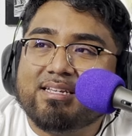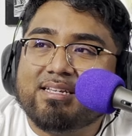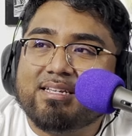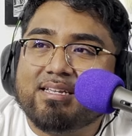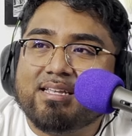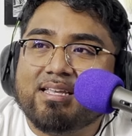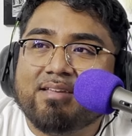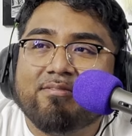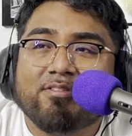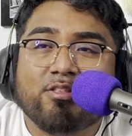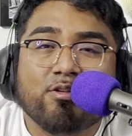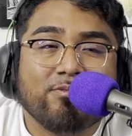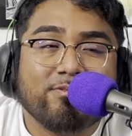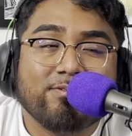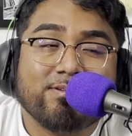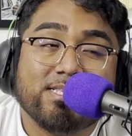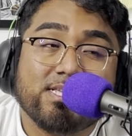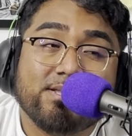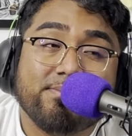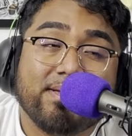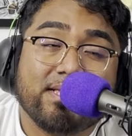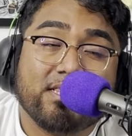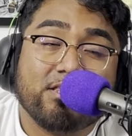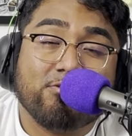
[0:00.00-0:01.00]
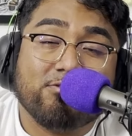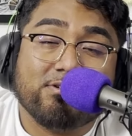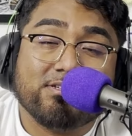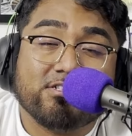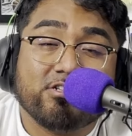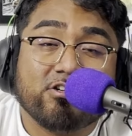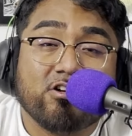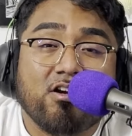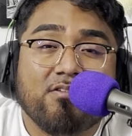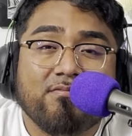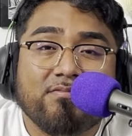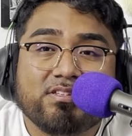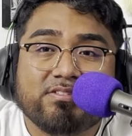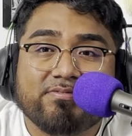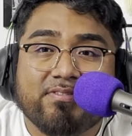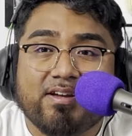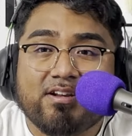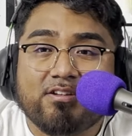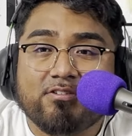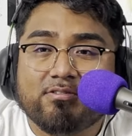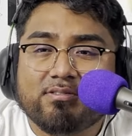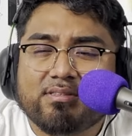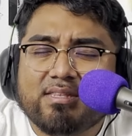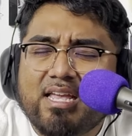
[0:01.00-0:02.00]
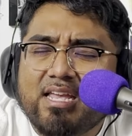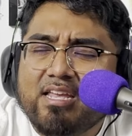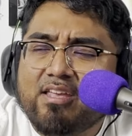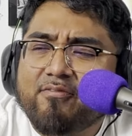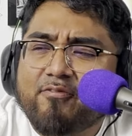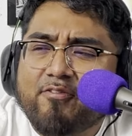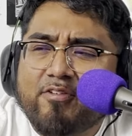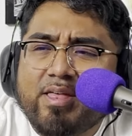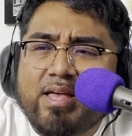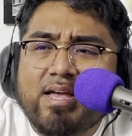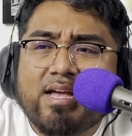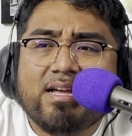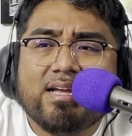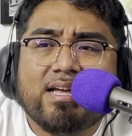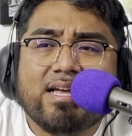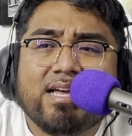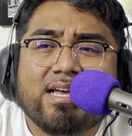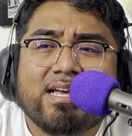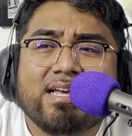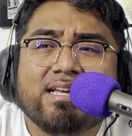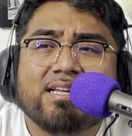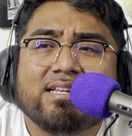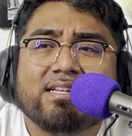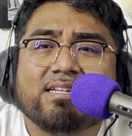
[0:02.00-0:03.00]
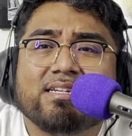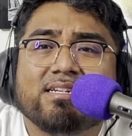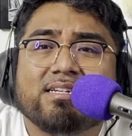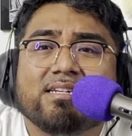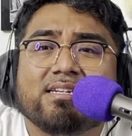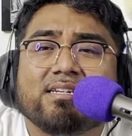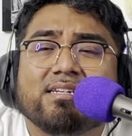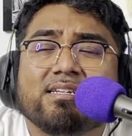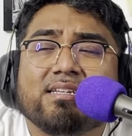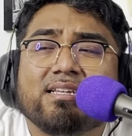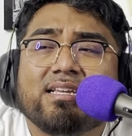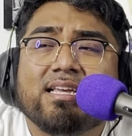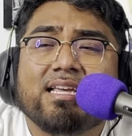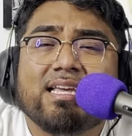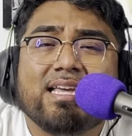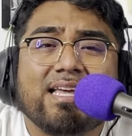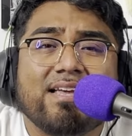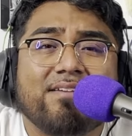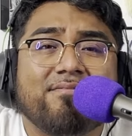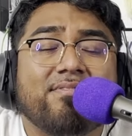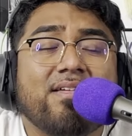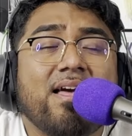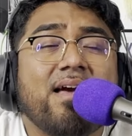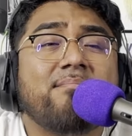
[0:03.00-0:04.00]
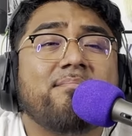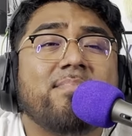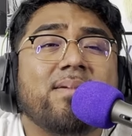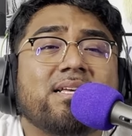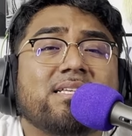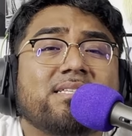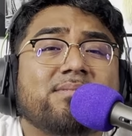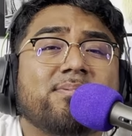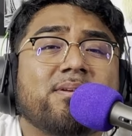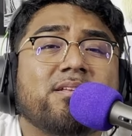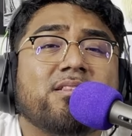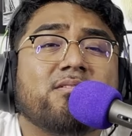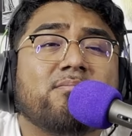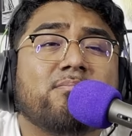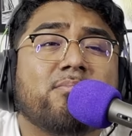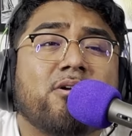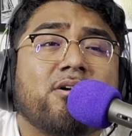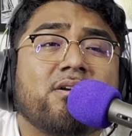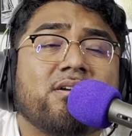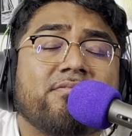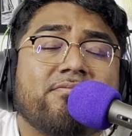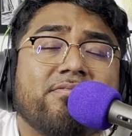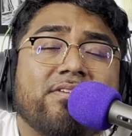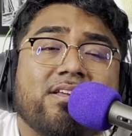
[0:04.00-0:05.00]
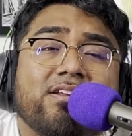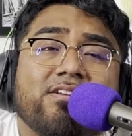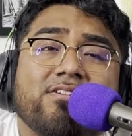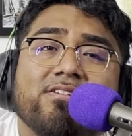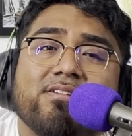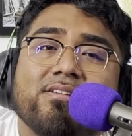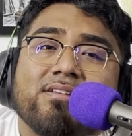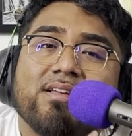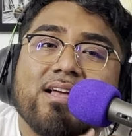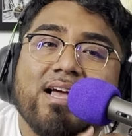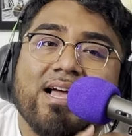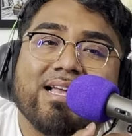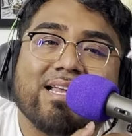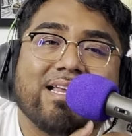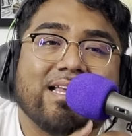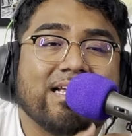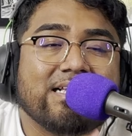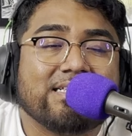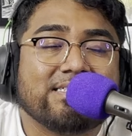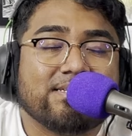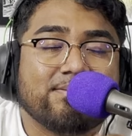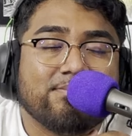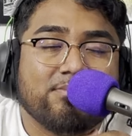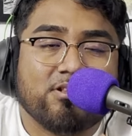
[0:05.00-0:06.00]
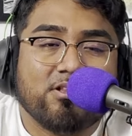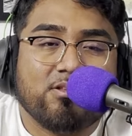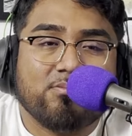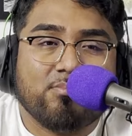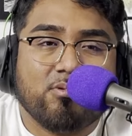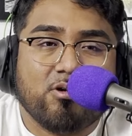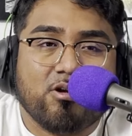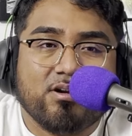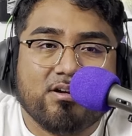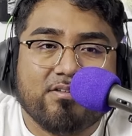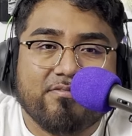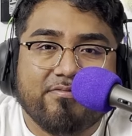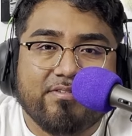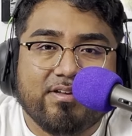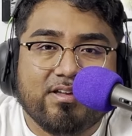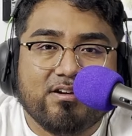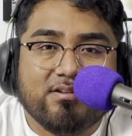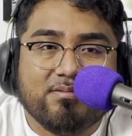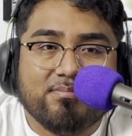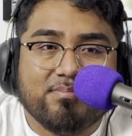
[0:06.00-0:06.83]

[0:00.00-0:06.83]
Even though we didn't make the Western Conference Final. Thank you for that. And if that makes me a LeBron defender, I guess I'm a LeBron defender.